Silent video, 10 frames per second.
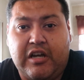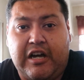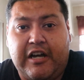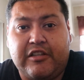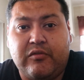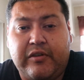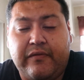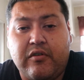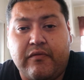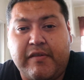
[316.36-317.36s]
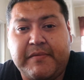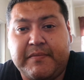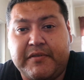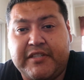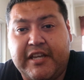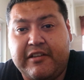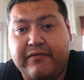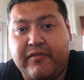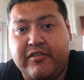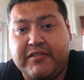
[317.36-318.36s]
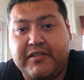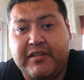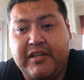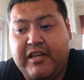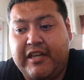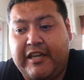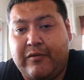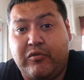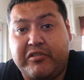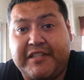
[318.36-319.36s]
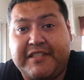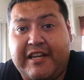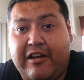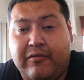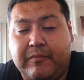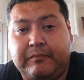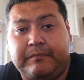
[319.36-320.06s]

24 frames per second first, and we'll test it out.